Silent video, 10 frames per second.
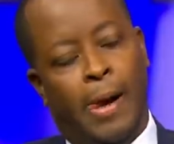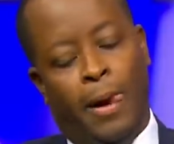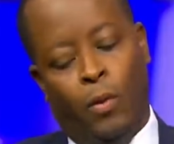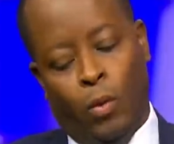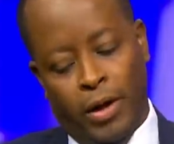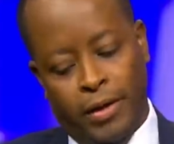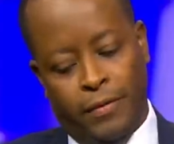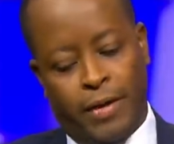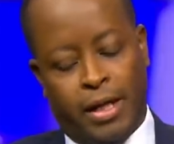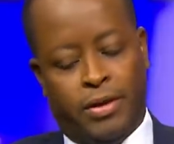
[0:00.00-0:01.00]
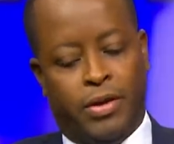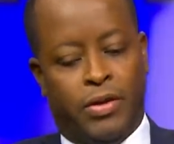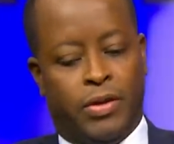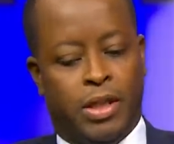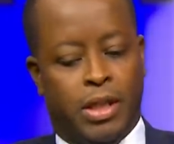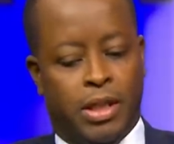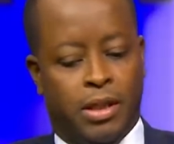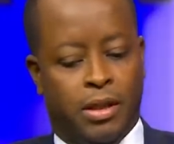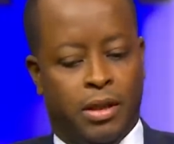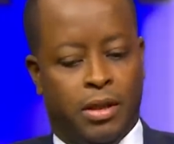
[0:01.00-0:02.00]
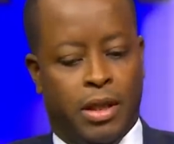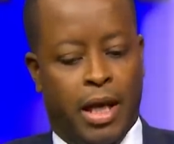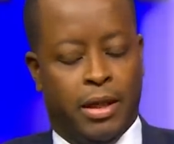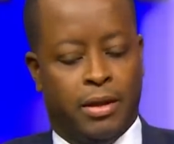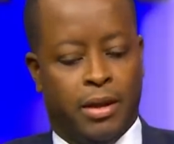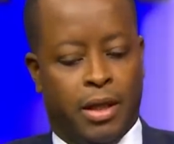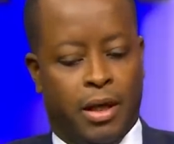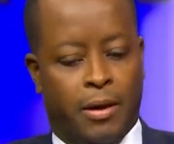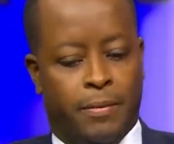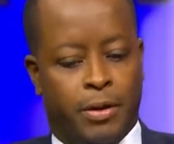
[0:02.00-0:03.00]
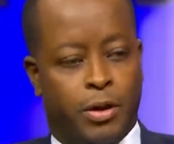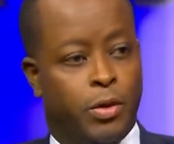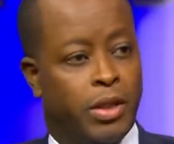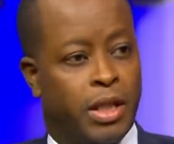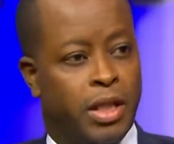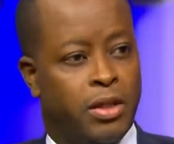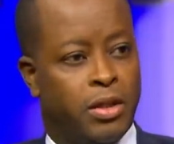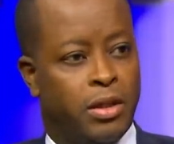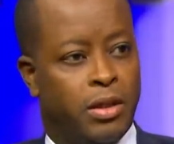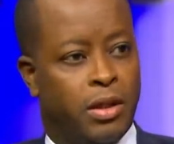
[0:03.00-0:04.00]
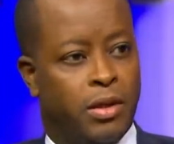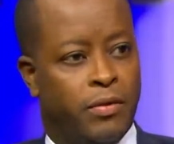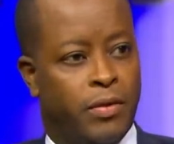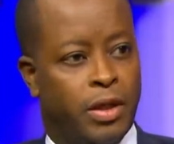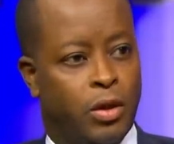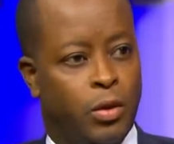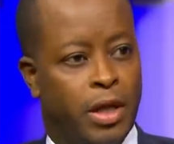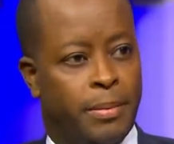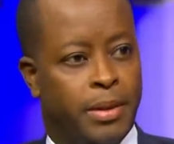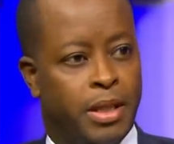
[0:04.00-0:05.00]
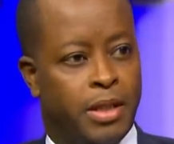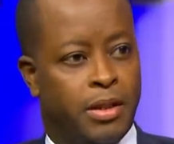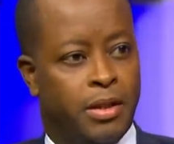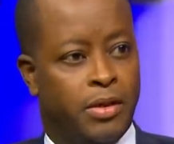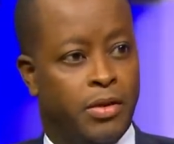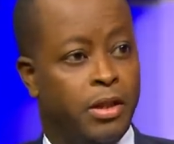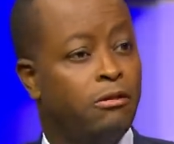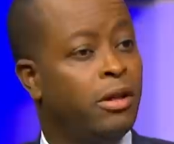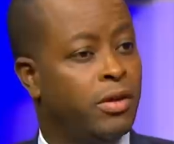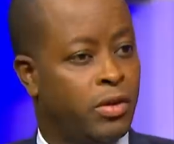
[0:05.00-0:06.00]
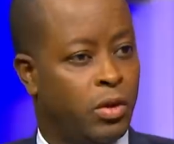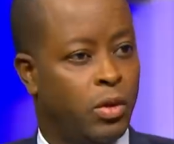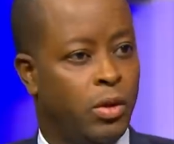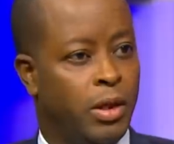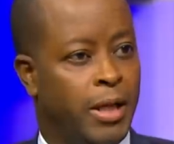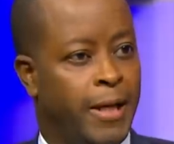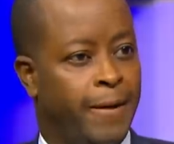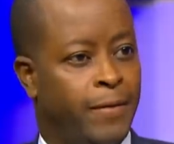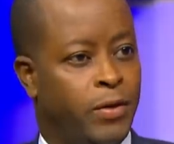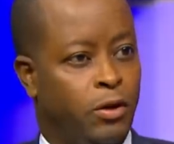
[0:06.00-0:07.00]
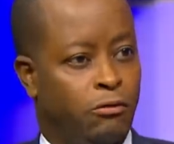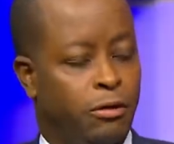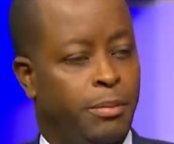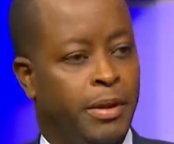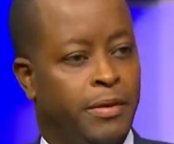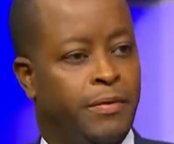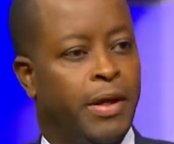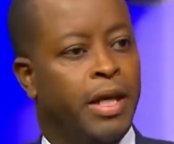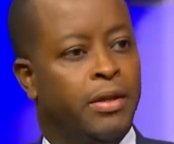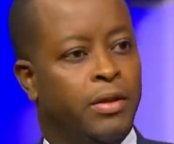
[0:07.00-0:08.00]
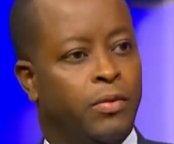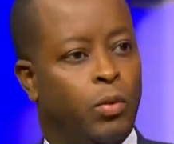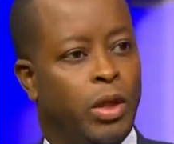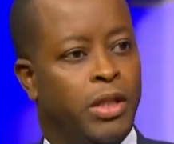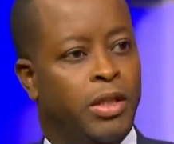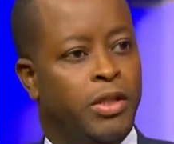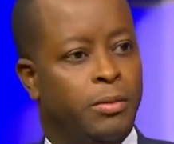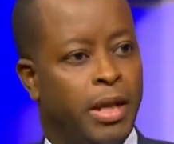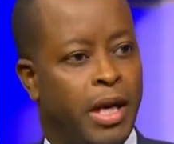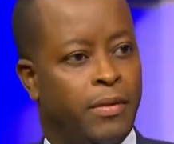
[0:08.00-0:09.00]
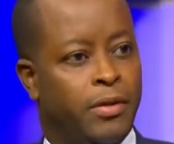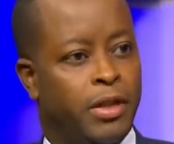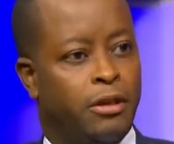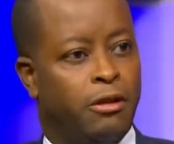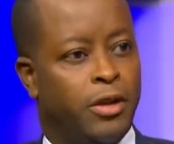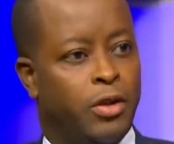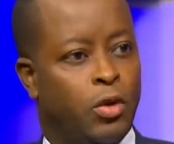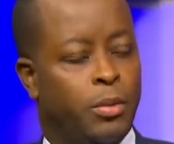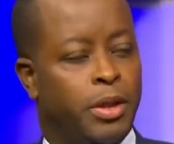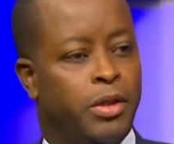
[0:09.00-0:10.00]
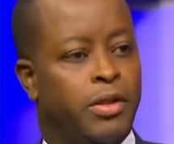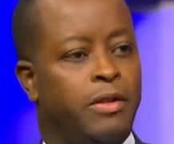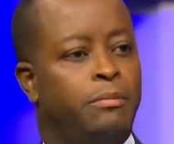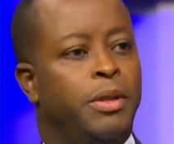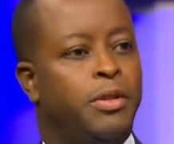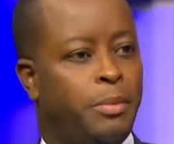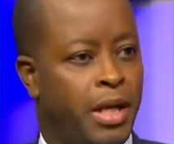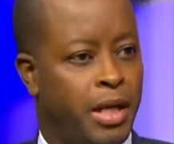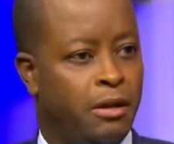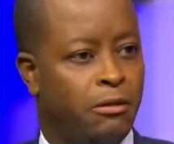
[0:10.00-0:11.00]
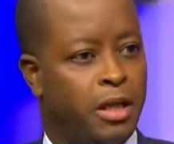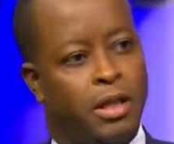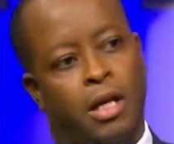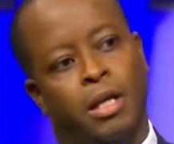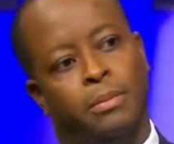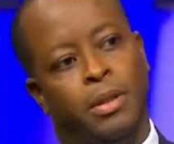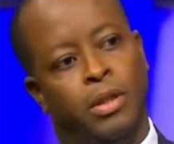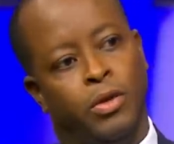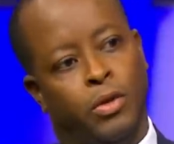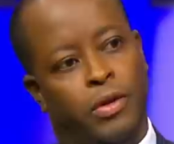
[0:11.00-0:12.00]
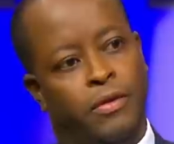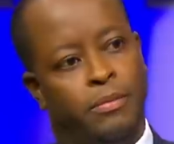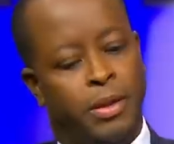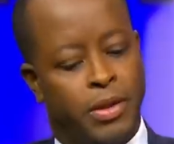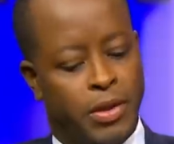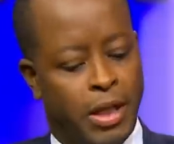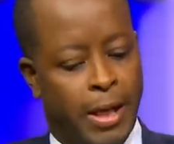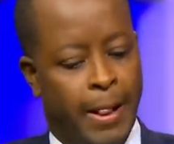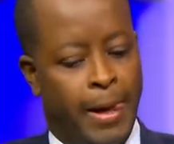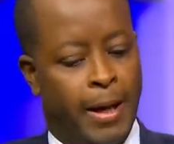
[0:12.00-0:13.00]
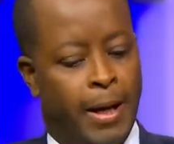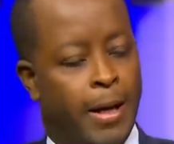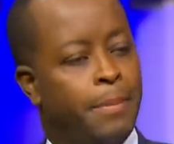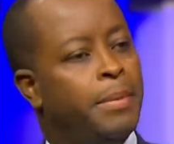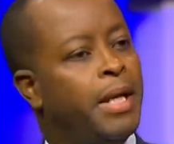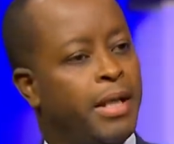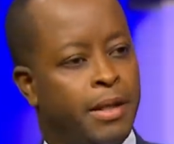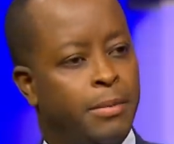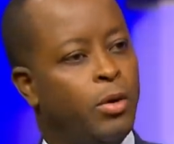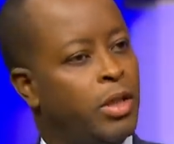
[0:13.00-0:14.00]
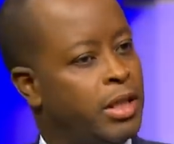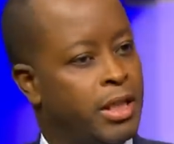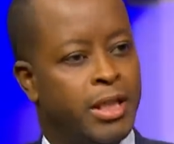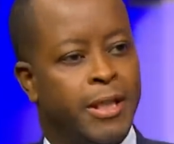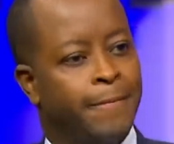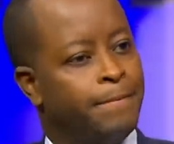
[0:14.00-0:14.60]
Yeah. One of the factors in that adjudication of their loan application is their credit score. Yeah. So the ripple effect of what this may have on their credit score, because they've missed paying credit card bills, or they've missed paying their mortgage,